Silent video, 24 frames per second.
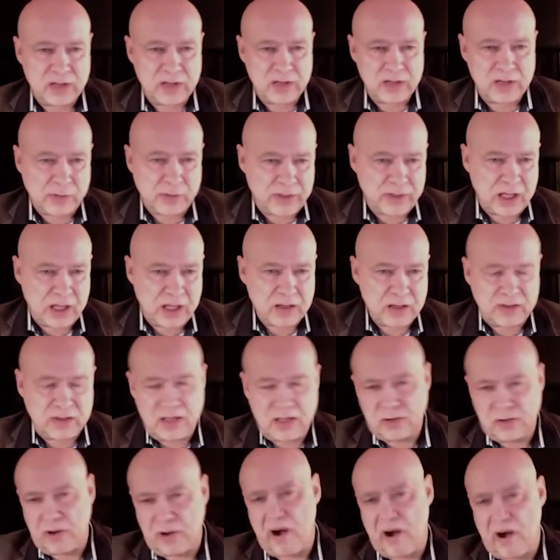these
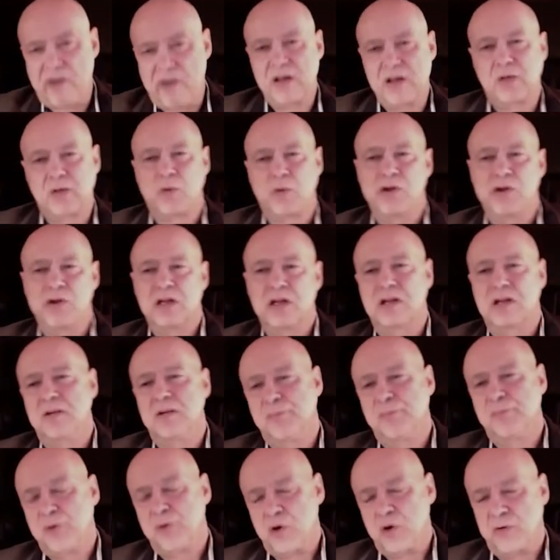are areas where you can
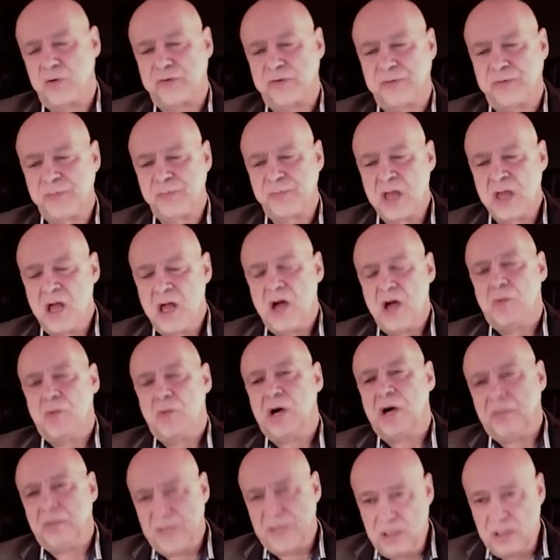improve.
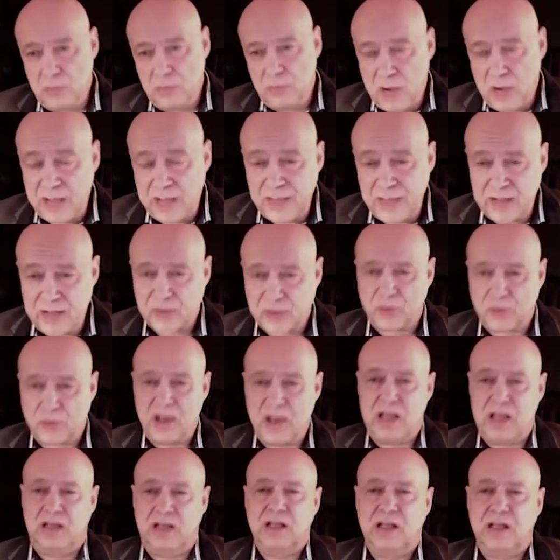Well, and that's
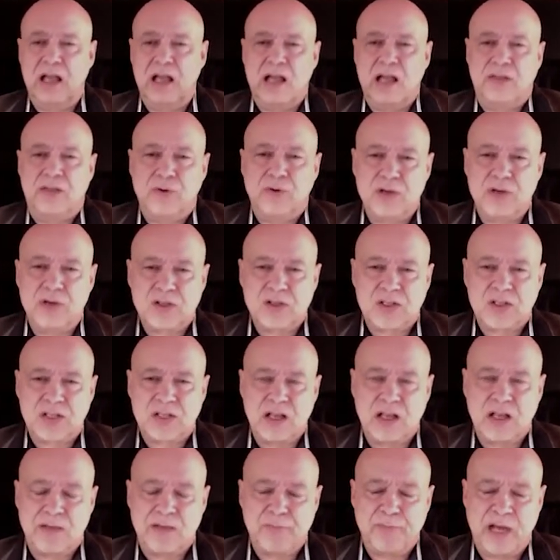great. And there is,
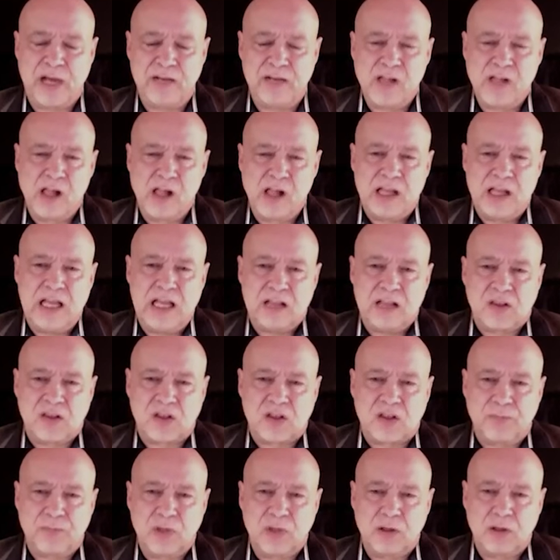but
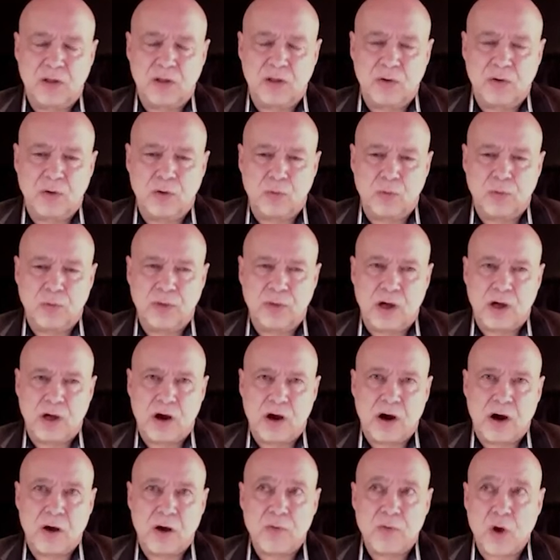it's
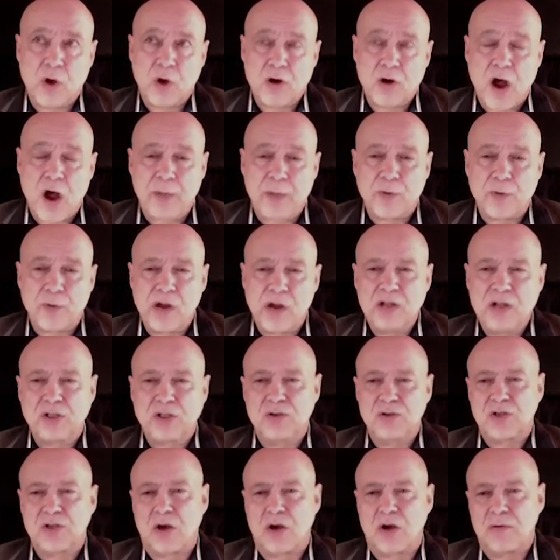our
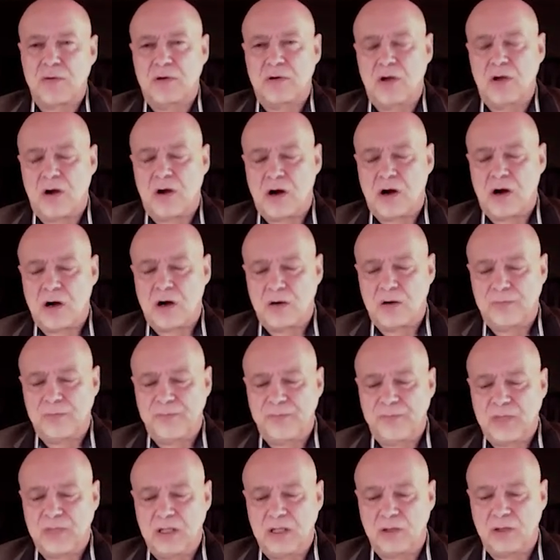operations are
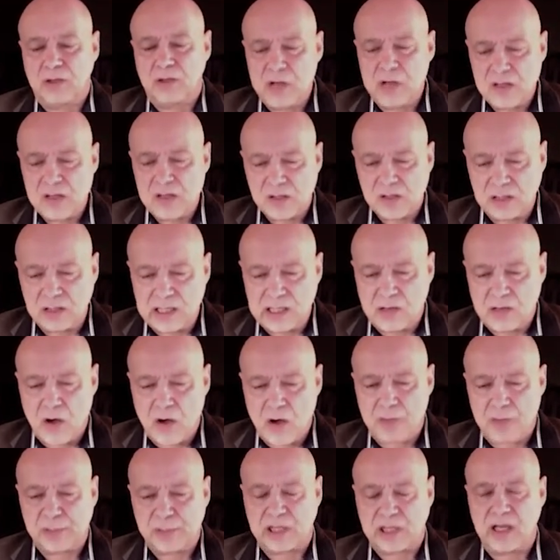increasingly
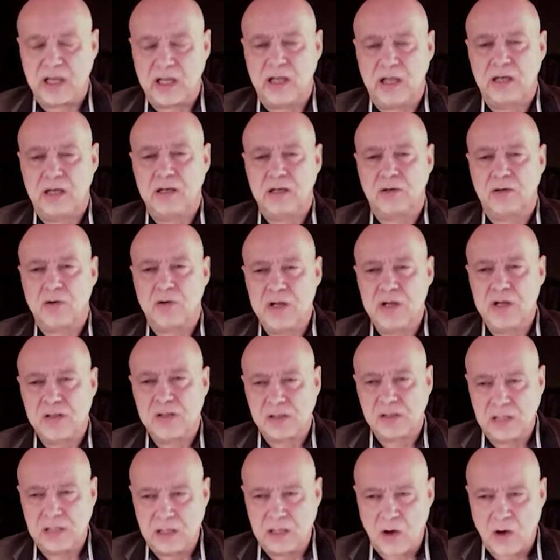complicated,
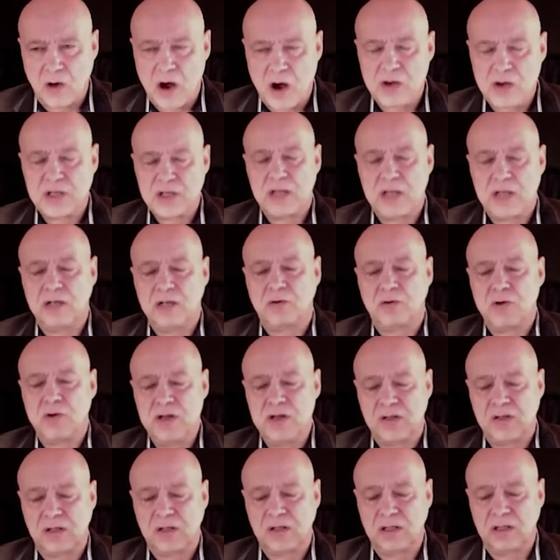increasingly large, and
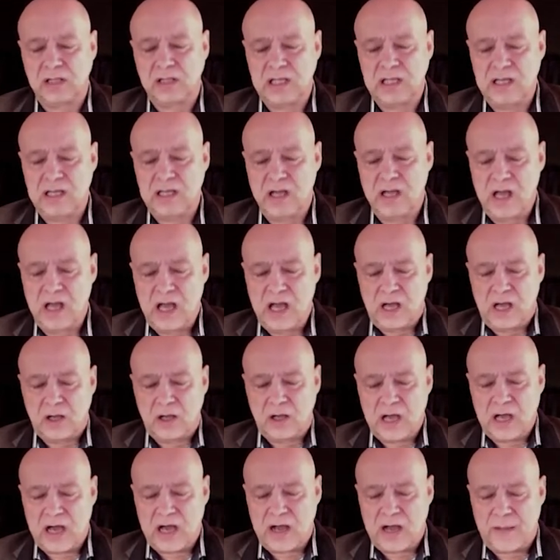increasingly
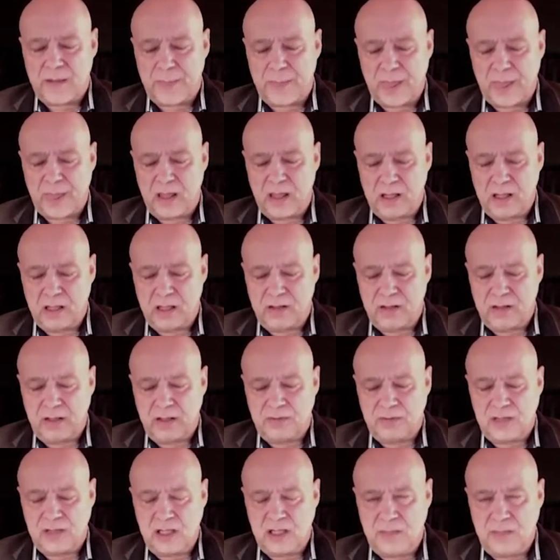
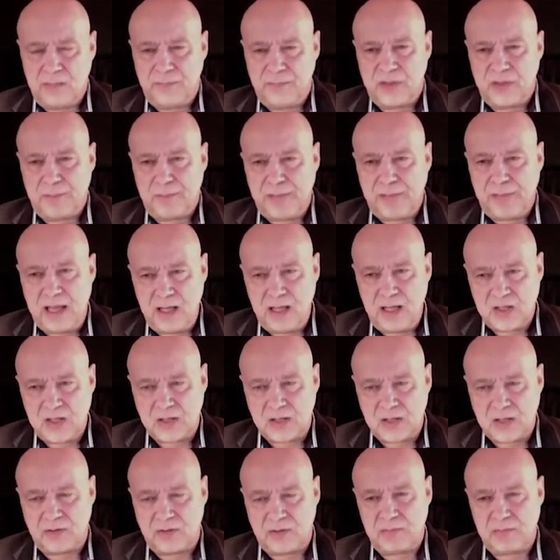the
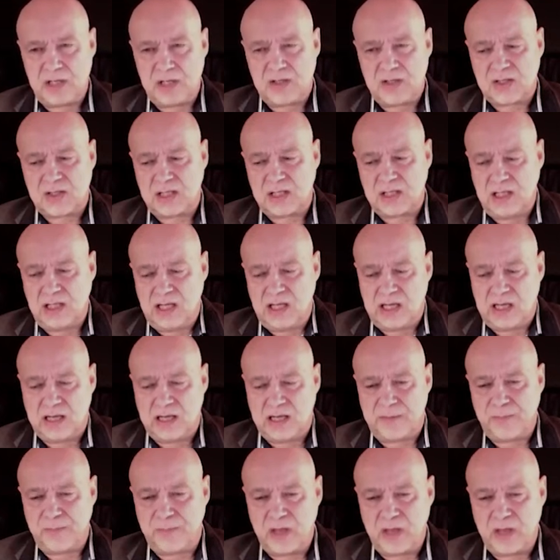pace of them is
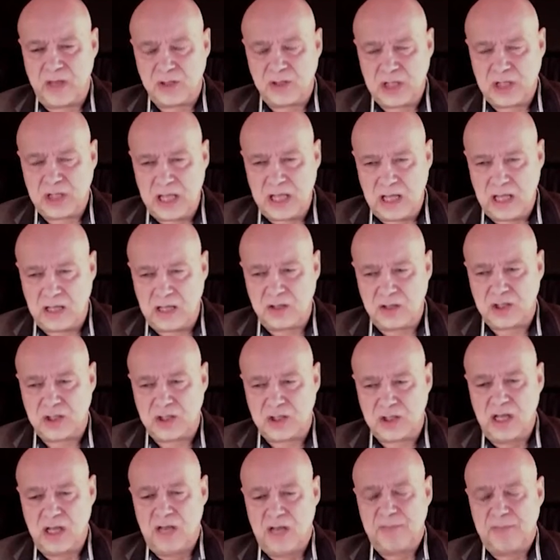and
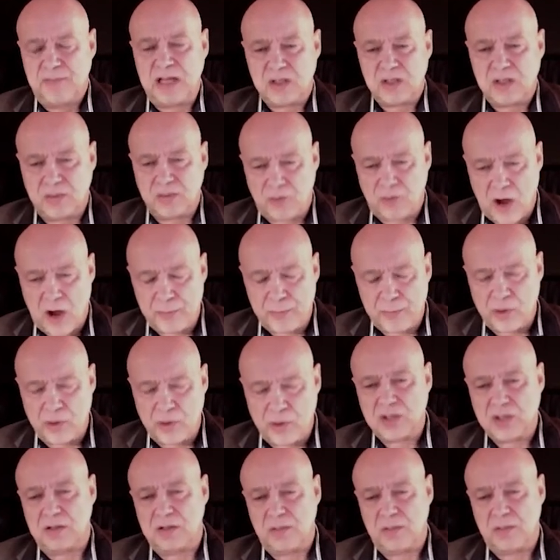pace of
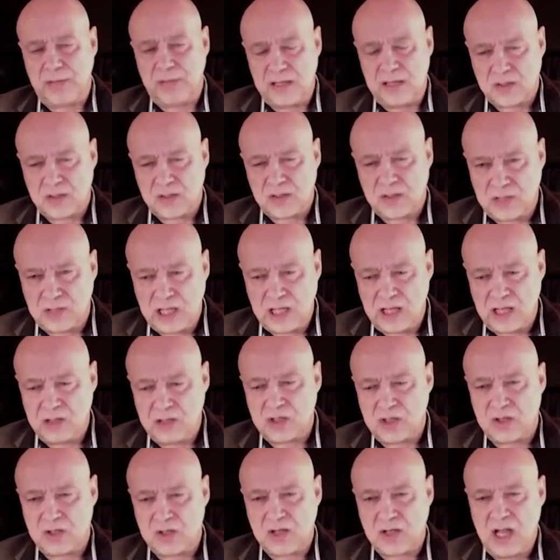operation, the pace of
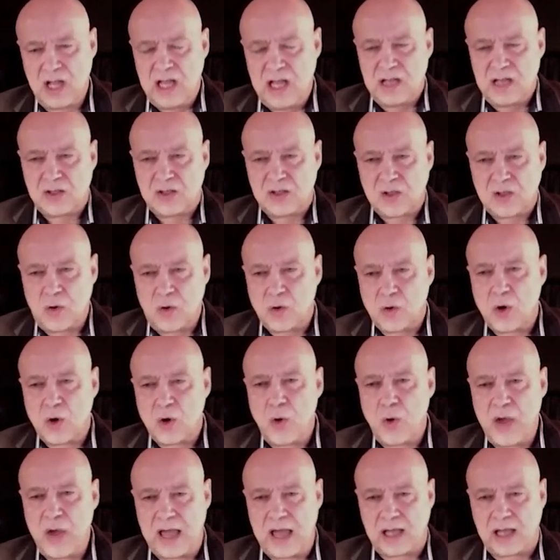changes is so
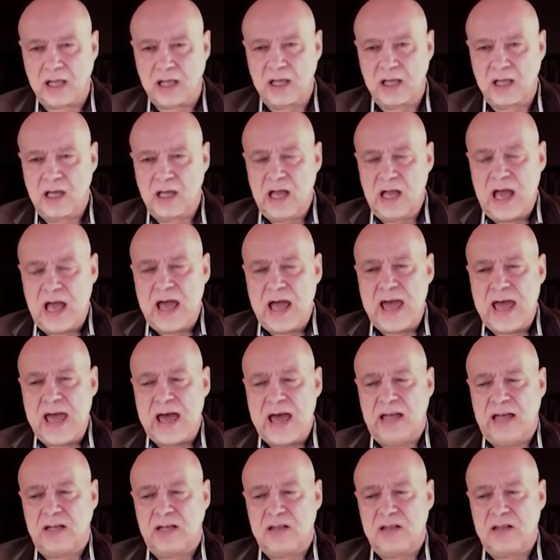quick,
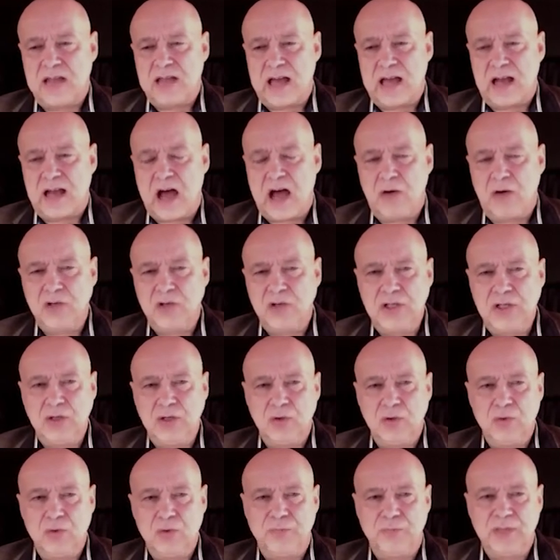and that how do
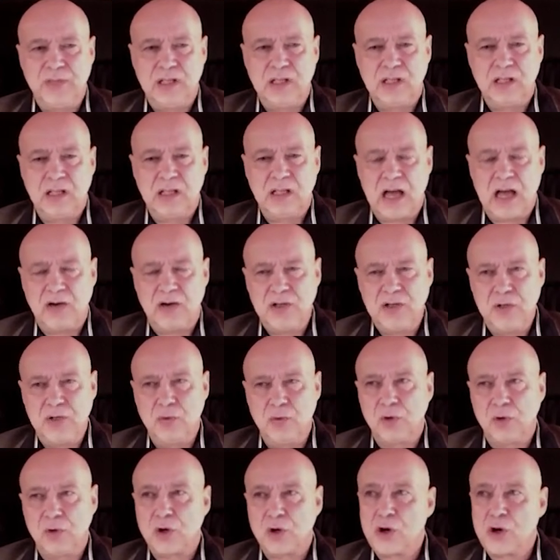you
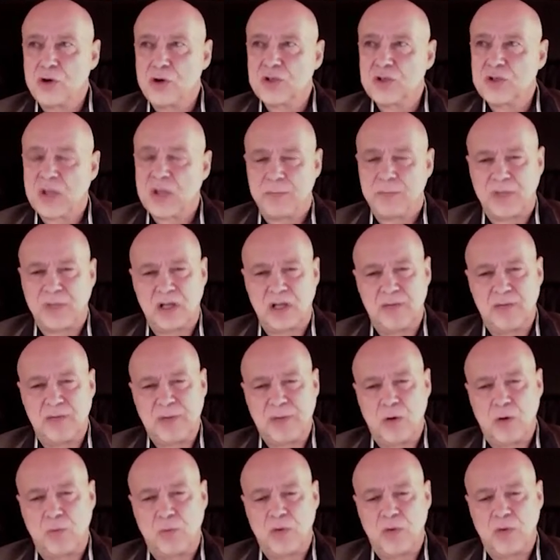learn something
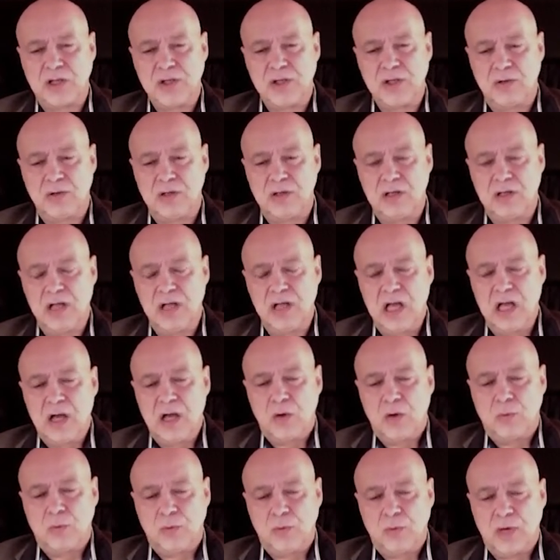about what you can
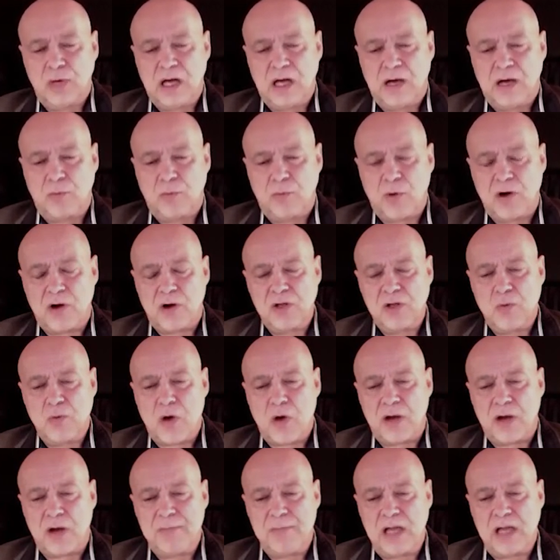where you
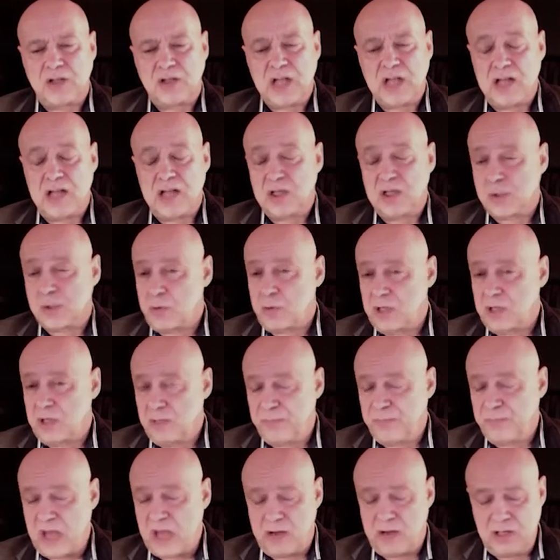want to make changes,
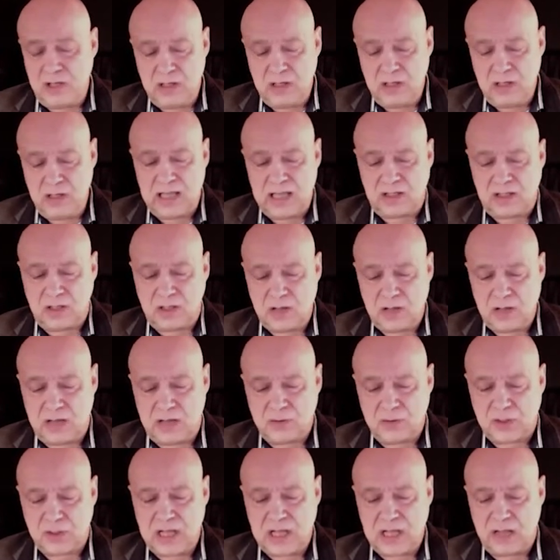how do you get to
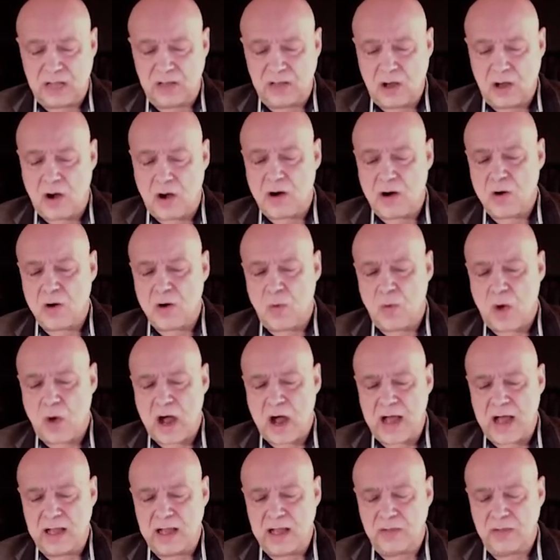understand the
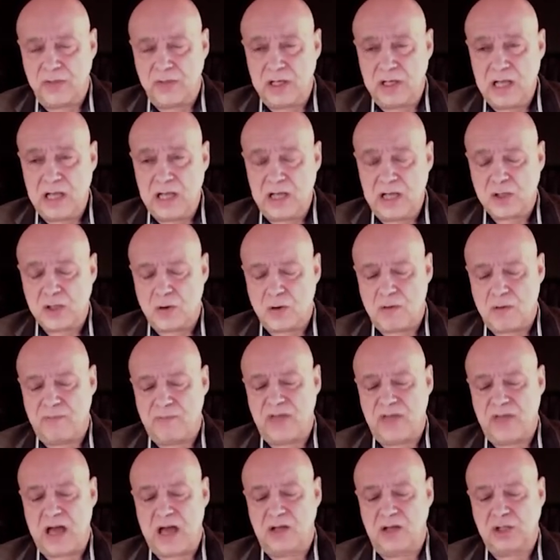ROI, the nature of
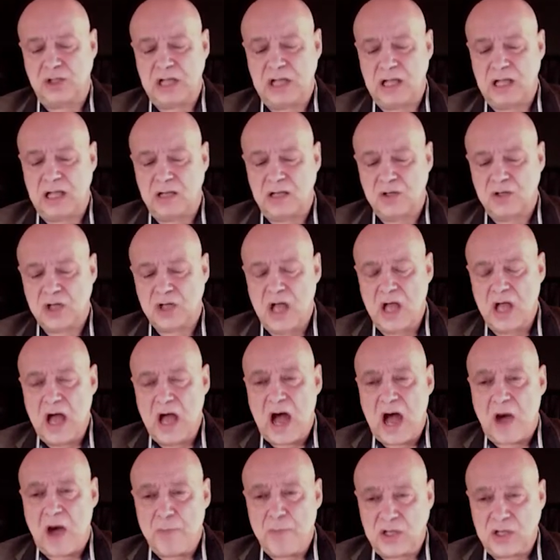that change,
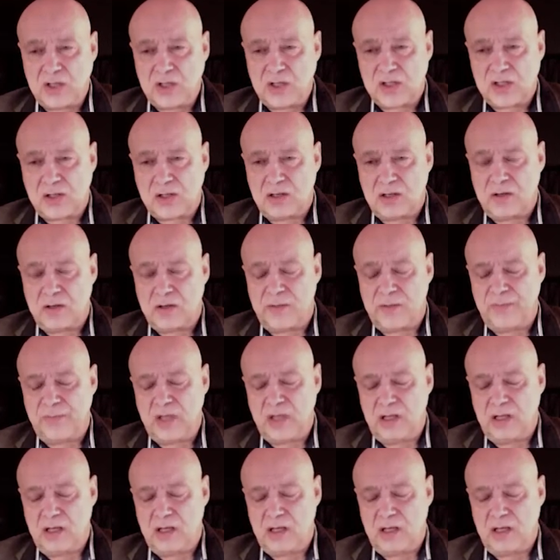how much it's going to